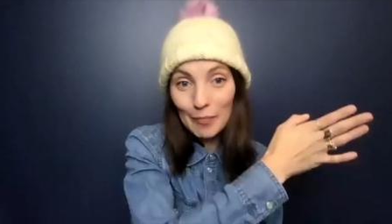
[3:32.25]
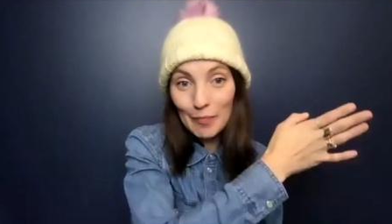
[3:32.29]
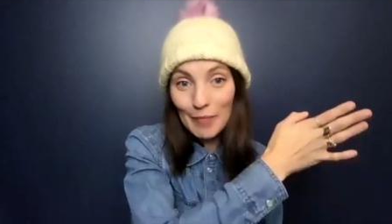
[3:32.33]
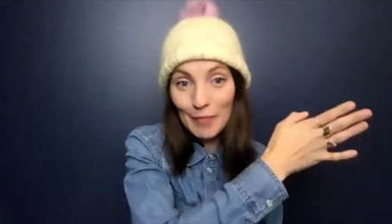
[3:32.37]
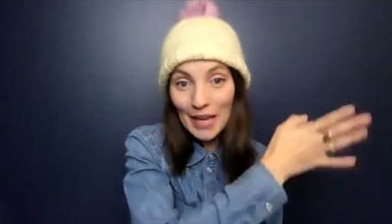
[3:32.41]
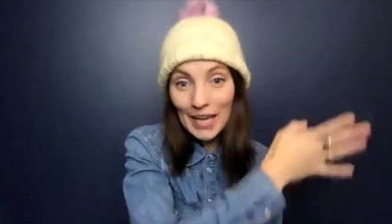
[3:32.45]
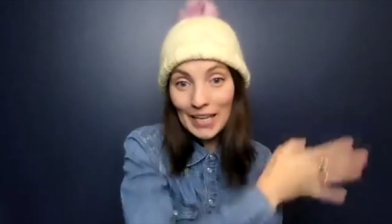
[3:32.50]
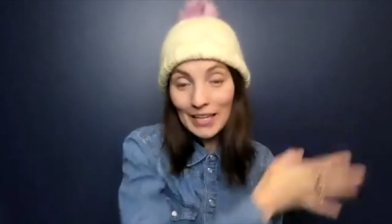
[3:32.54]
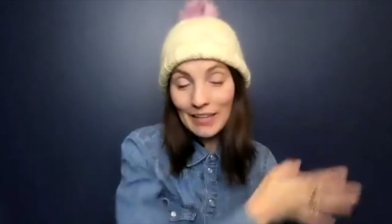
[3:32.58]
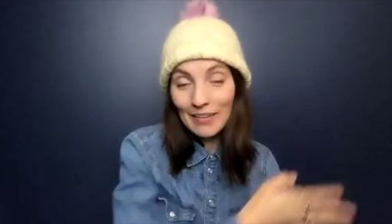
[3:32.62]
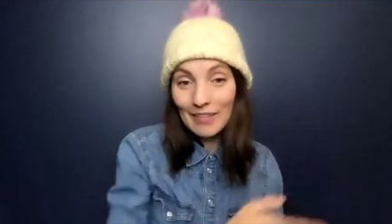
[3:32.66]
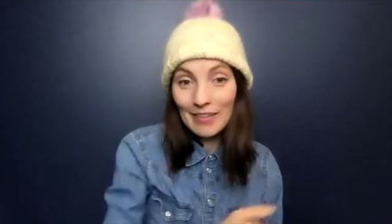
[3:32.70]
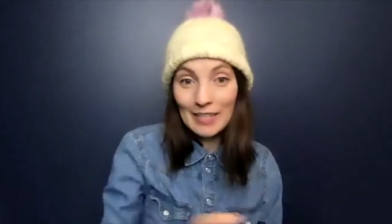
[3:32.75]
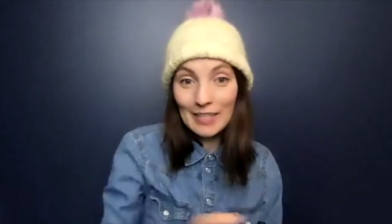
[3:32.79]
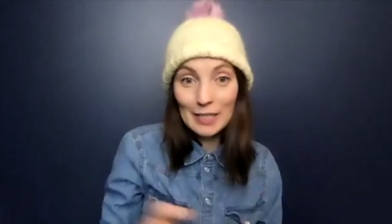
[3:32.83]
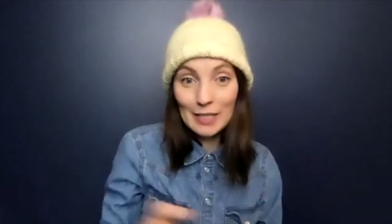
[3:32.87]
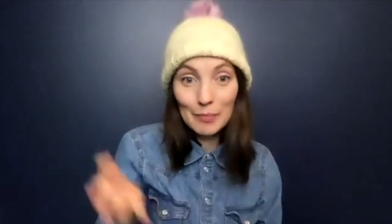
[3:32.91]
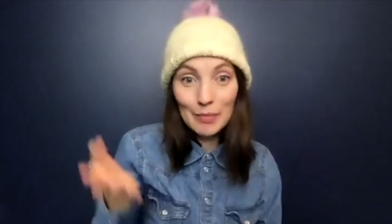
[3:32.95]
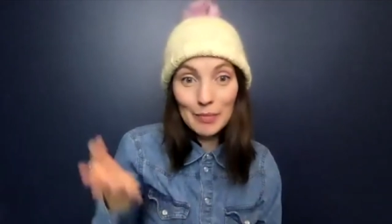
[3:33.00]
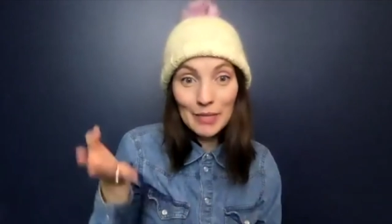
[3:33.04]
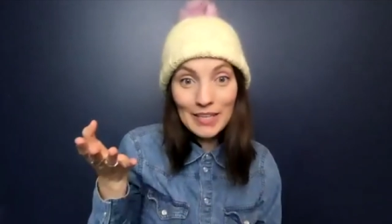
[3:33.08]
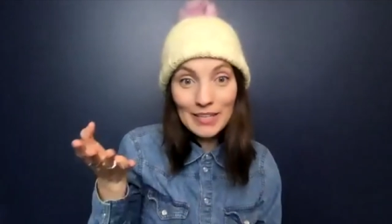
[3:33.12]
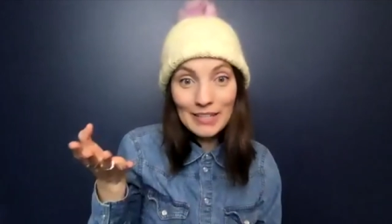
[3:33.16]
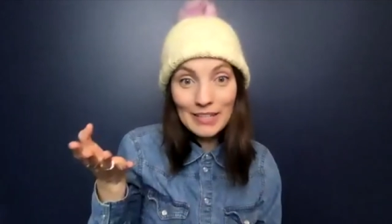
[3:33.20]
made this
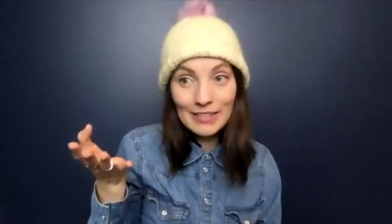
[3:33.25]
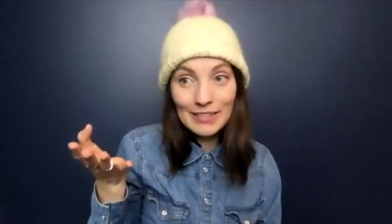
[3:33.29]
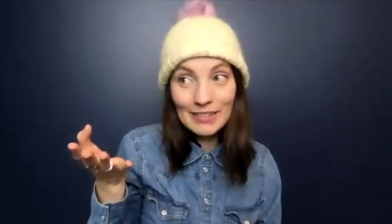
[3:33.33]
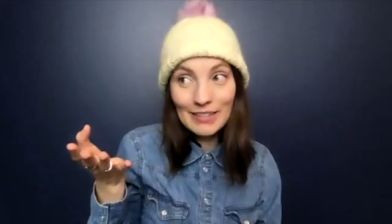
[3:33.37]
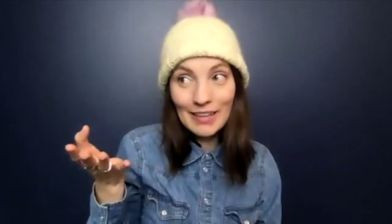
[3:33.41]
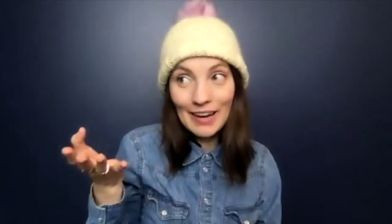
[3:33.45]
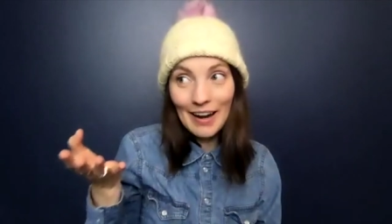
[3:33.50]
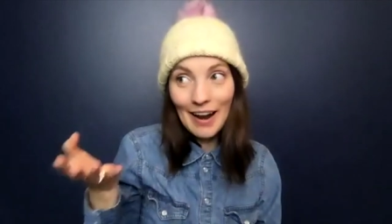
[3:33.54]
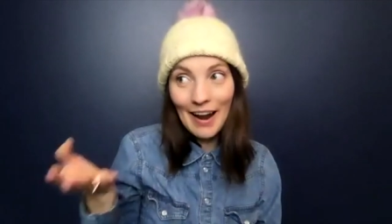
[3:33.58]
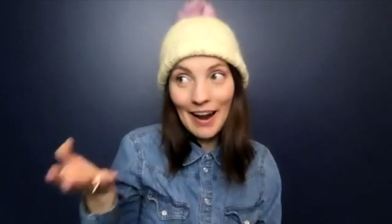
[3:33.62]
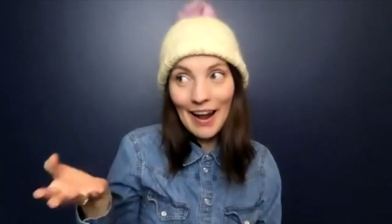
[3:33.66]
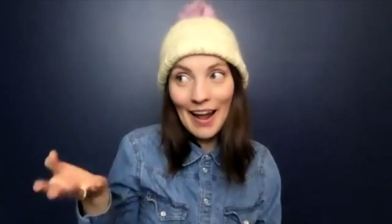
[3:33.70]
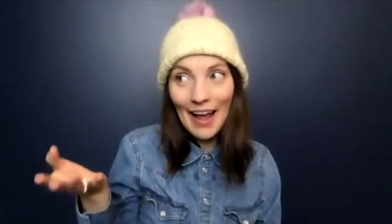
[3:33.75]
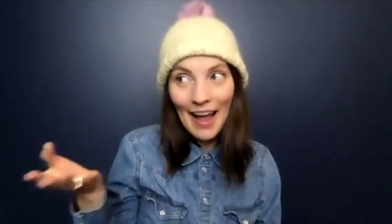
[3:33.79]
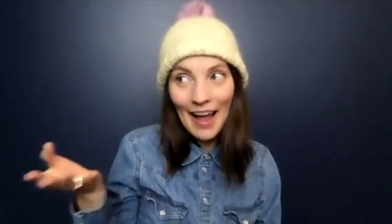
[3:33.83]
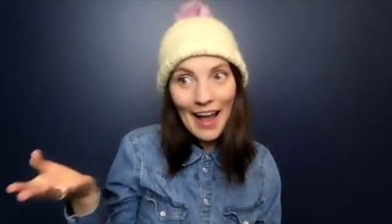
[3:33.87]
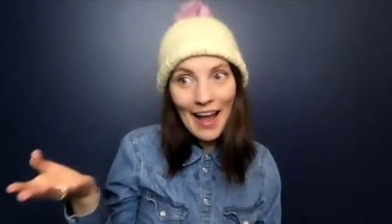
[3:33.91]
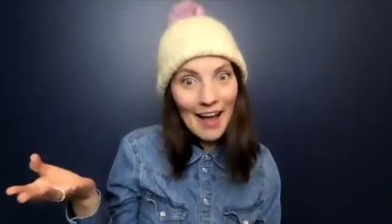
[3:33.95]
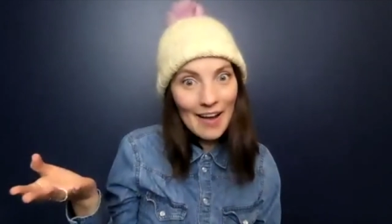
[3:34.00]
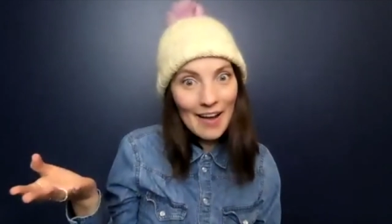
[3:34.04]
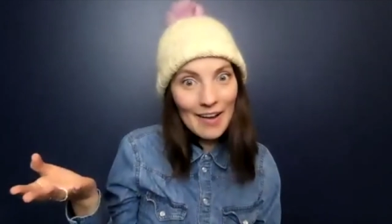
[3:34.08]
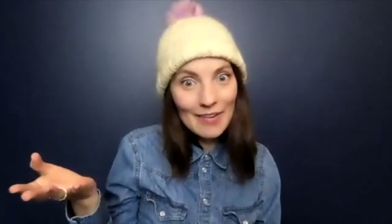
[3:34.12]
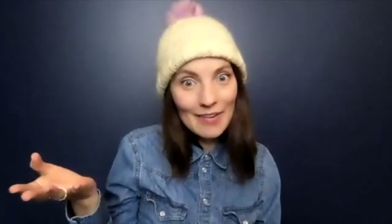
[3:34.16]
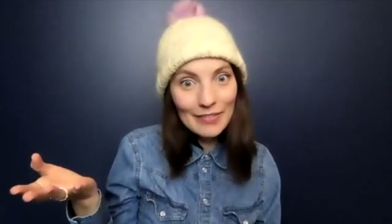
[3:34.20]
piece that I
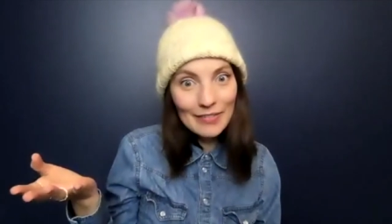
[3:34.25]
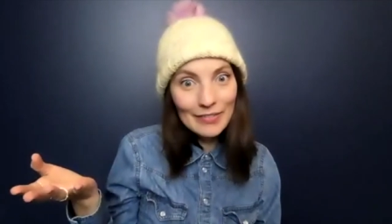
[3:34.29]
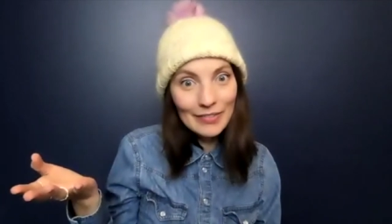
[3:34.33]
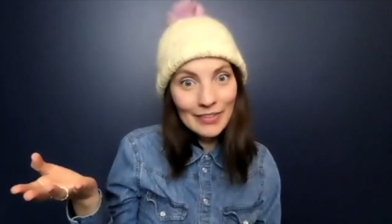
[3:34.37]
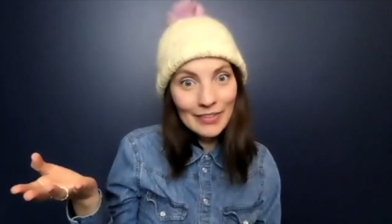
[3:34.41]
have.